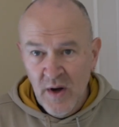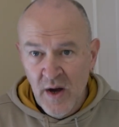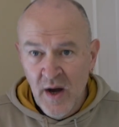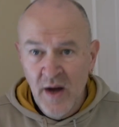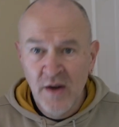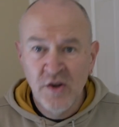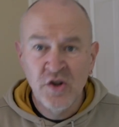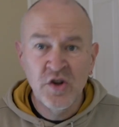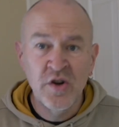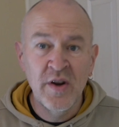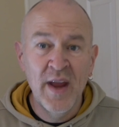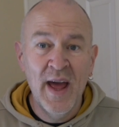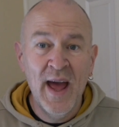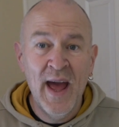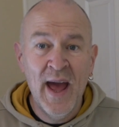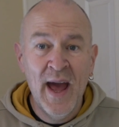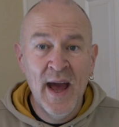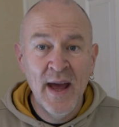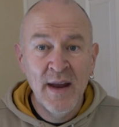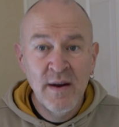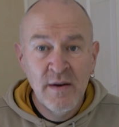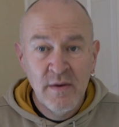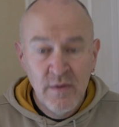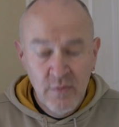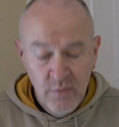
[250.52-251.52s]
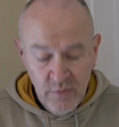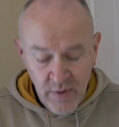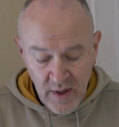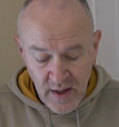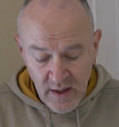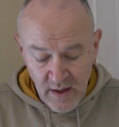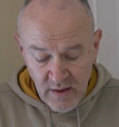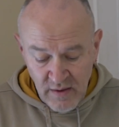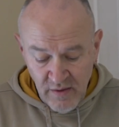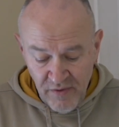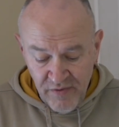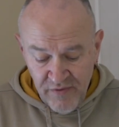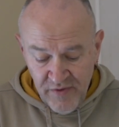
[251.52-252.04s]
I should add,
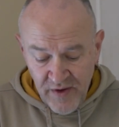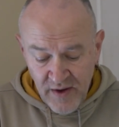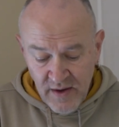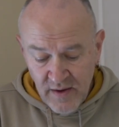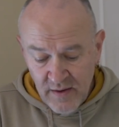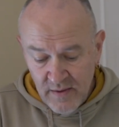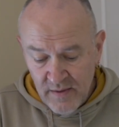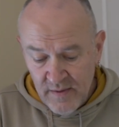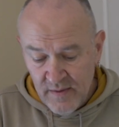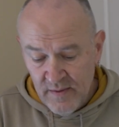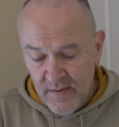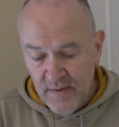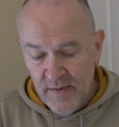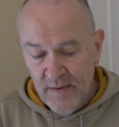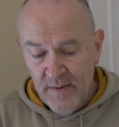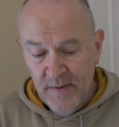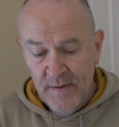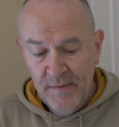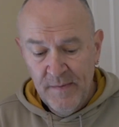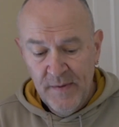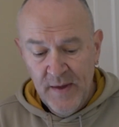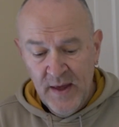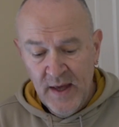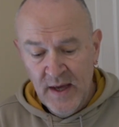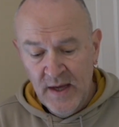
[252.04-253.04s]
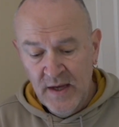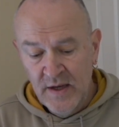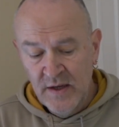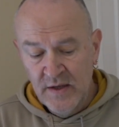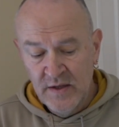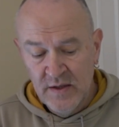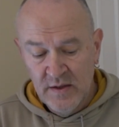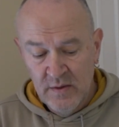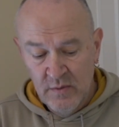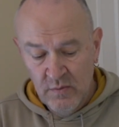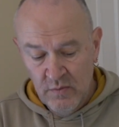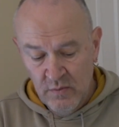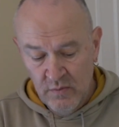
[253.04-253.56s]
really, the fit
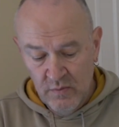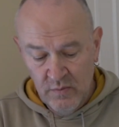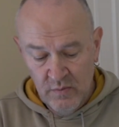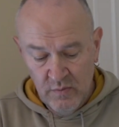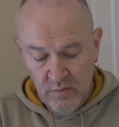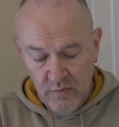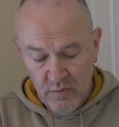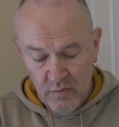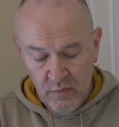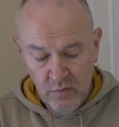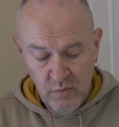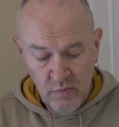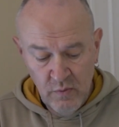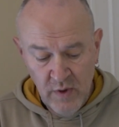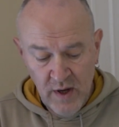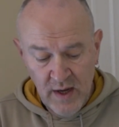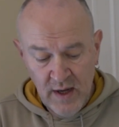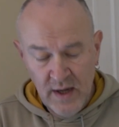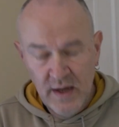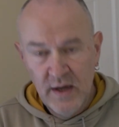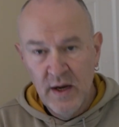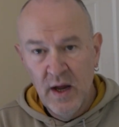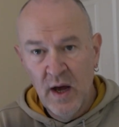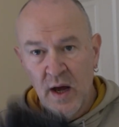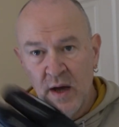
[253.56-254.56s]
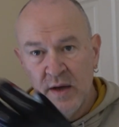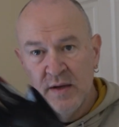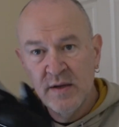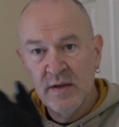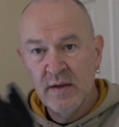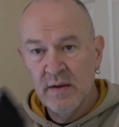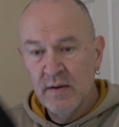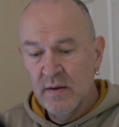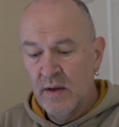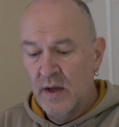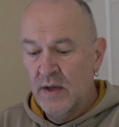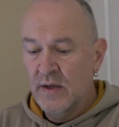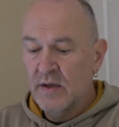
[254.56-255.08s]
is really
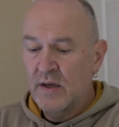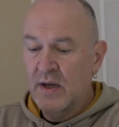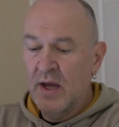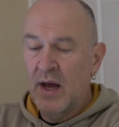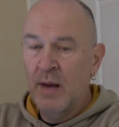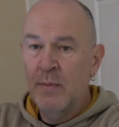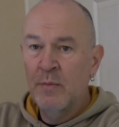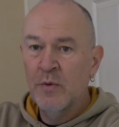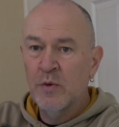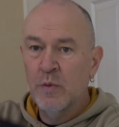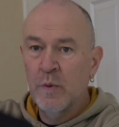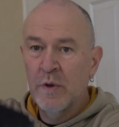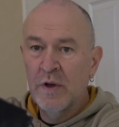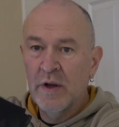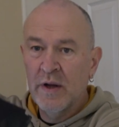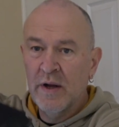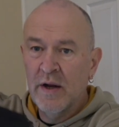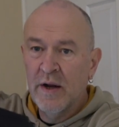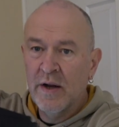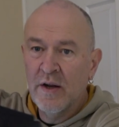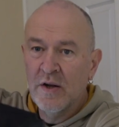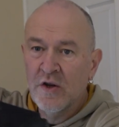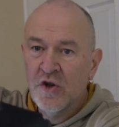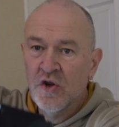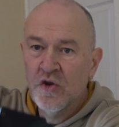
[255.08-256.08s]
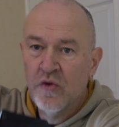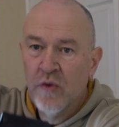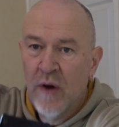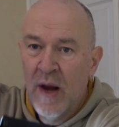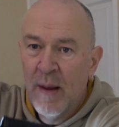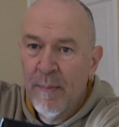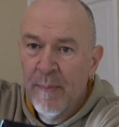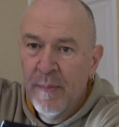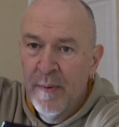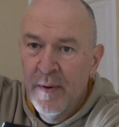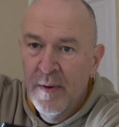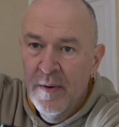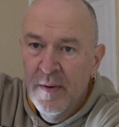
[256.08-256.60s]
nice. It comes with a little
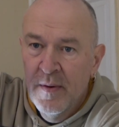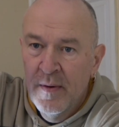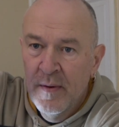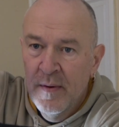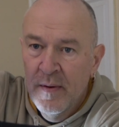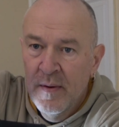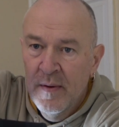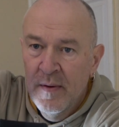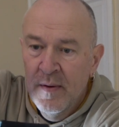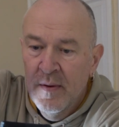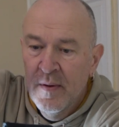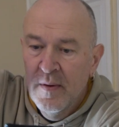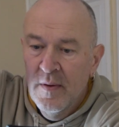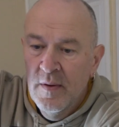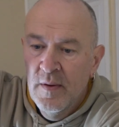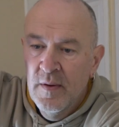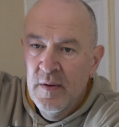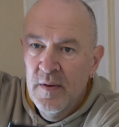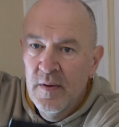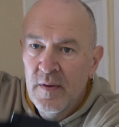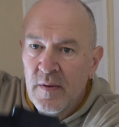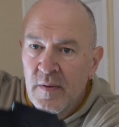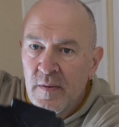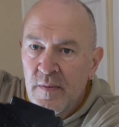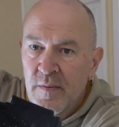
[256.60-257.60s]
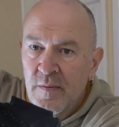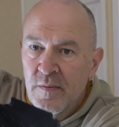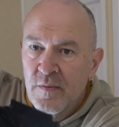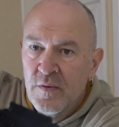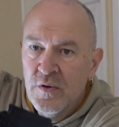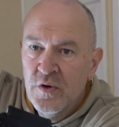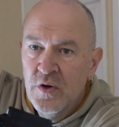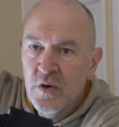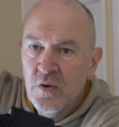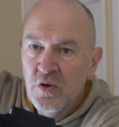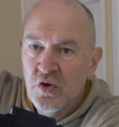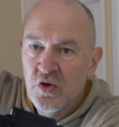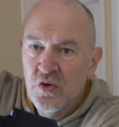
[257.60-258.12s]
strap,
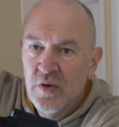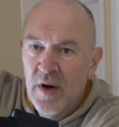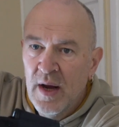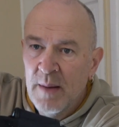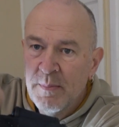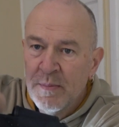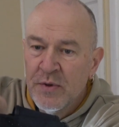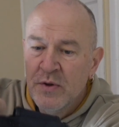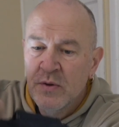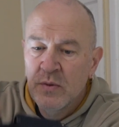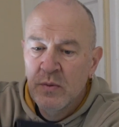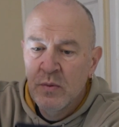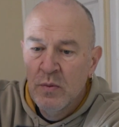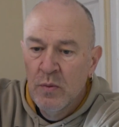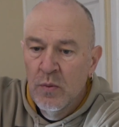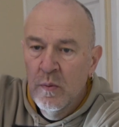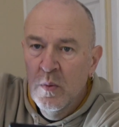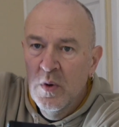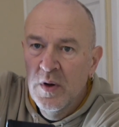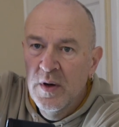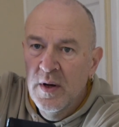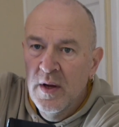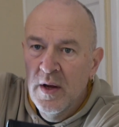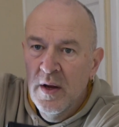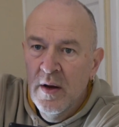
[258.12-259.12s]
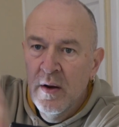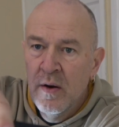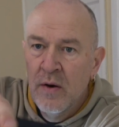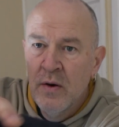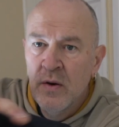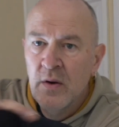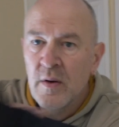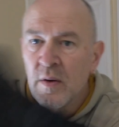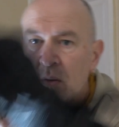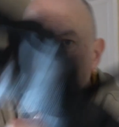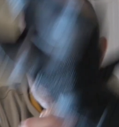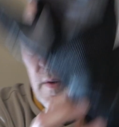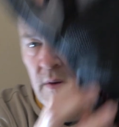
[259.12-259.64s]
2 straps, one here
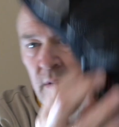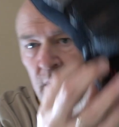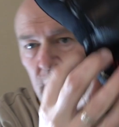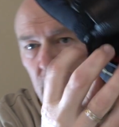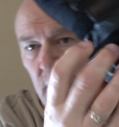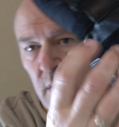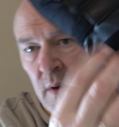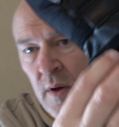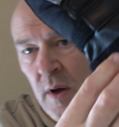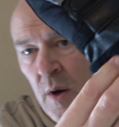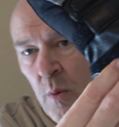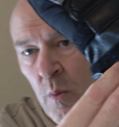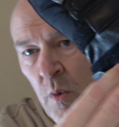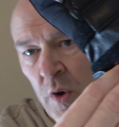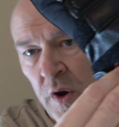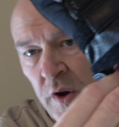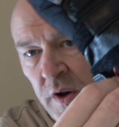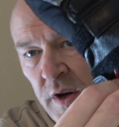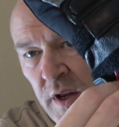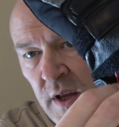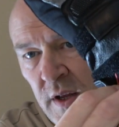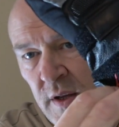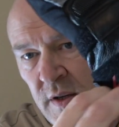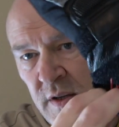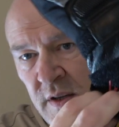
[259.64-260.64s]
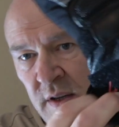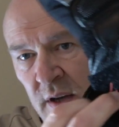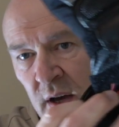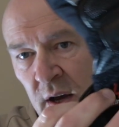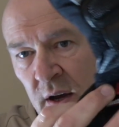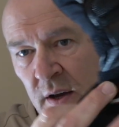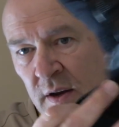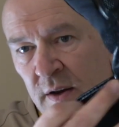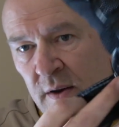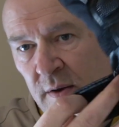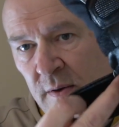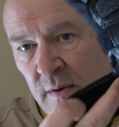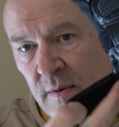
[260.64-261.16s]
and one on the
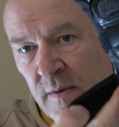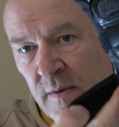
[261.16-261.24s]
inside